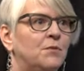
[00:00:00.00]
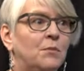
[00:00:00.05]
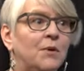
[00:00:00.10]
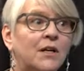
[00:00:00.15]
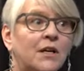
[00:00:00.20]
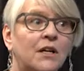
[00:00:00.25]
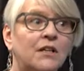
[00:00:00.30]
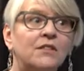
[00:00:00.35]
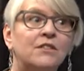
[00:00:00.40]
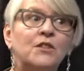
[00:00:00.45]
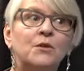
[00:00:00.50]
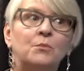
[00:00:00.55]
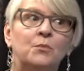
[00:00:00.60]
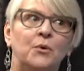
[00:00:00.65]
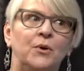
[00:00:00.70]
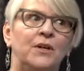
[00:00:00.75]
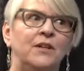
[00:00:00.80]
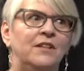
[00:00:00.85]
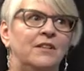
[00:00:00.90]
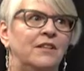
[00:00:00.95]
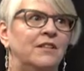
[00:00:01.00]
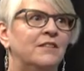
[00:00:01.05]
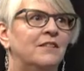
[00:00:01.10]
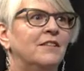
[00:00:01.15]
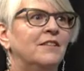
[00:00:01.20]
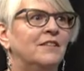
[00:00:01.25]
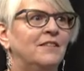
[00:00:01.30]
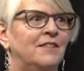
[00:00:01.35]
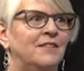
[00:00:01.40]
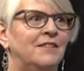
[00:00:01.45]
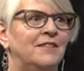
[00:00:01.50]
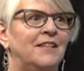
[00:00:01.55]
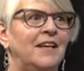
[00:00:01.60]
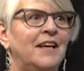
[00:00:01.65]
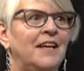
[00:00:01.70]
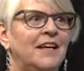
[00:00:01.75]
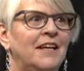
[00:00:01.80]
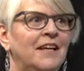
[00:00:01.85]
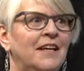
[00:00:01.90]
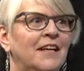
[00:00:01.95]
because the point of this is to
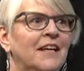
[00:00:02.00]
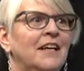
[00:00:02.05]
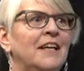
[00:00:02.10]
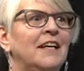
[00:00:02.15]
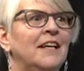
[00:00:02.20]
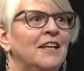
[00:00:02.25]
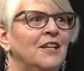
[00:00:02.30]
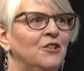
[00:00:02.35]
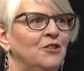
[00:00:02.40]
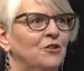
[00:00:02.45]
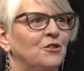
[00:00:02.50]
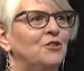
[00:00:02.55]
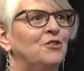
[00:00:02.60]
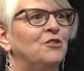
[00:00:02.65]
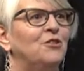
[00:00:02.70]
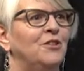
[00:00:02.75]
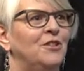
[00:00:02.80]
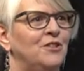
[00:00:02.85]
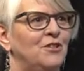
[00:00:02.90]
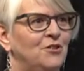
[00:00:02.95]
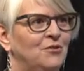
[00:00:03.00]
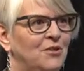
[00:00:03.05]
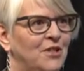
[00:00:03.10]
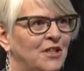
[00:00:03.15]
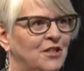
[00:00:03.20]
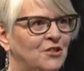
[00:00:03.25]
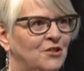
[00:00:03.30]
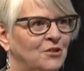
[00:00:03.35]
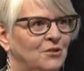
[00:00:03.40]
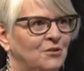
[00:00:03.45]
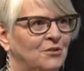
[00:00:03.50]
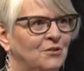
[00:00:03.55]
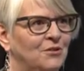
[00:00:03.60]
say, your journey is unique too.